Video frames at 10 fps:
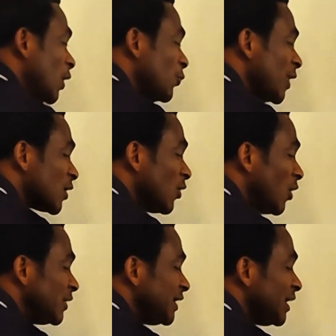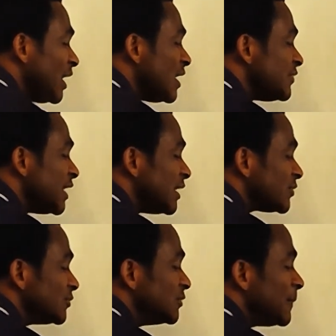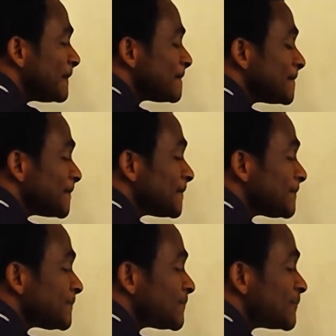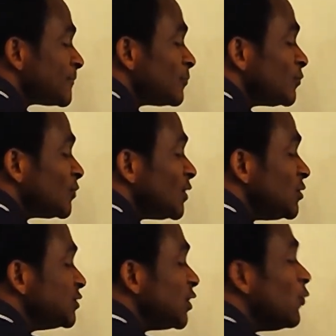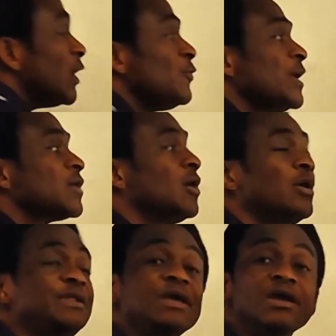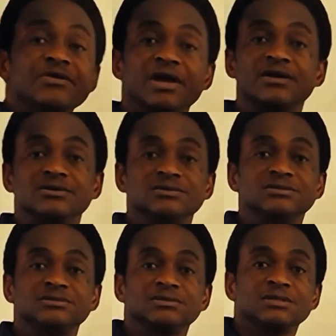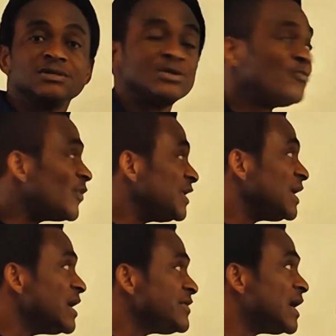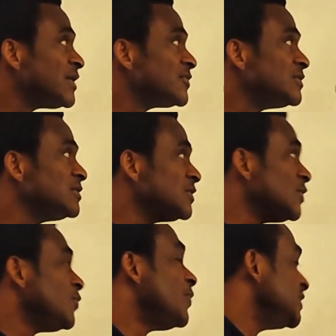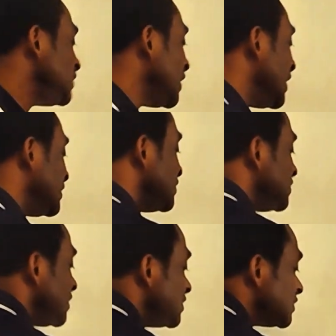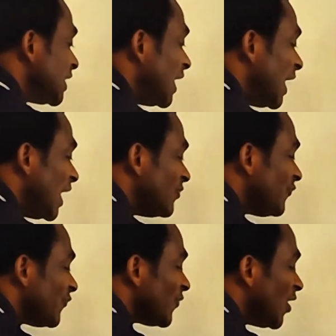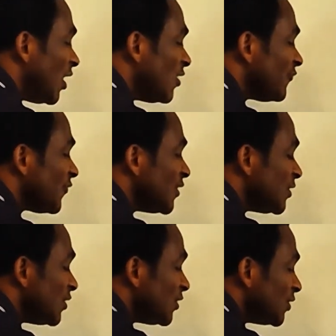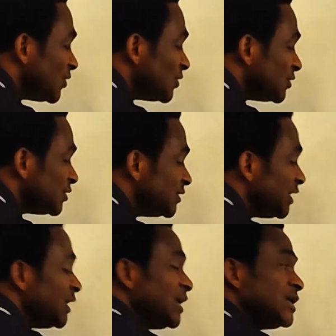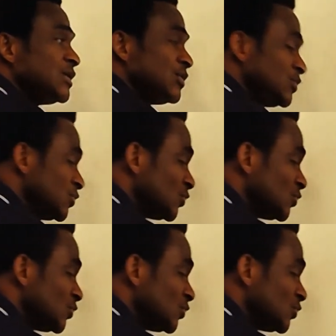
what we call the area rule. Using what we call the area rule. For the area rule, we say that it is half of the